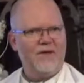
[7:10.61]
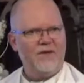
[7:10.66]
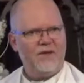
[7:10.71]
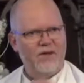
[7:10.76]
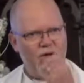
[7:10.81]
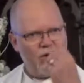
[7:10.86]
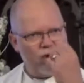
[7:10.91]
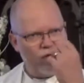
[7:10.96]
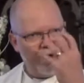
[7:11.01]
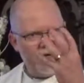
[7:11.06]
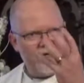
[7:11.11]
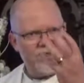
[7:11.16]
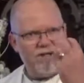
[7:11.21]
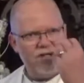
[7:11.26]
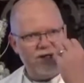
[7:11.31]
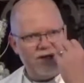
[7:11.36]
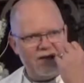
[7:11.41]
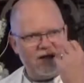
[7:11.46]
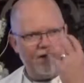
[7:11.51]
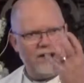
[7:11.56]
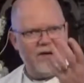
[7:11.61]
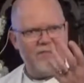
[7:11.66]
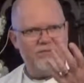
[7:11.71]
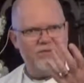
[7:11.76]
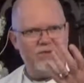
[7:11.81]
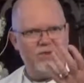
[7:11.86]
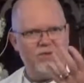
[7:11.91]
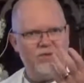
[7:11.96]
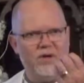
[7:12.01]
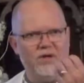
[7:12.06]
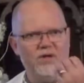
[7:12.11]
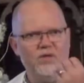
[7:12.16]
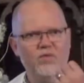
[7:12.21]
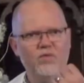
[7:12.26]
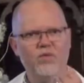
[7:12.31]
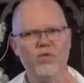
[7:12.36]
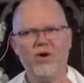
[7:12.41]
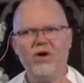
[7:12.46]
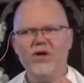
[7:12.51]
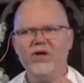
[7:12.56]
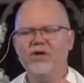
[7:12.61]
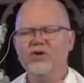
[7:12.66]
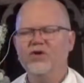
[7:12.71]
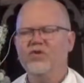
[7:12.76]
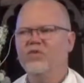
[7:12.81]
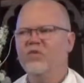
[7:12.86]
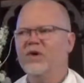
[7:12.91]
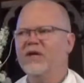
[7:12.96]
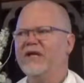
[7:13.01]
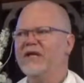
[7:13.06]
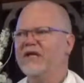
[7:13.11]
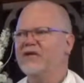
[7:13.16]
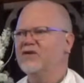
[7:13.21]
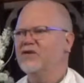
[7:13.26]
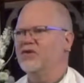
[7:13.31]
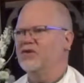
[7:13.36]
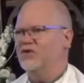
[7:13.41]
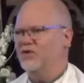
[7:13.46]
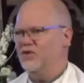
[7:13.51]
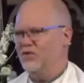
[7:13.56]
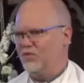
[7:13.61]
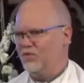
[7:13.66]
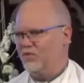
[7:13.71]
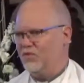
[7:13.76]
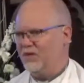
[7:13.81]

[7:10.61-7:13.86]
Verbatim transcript: the question that comes to us what are you willing to do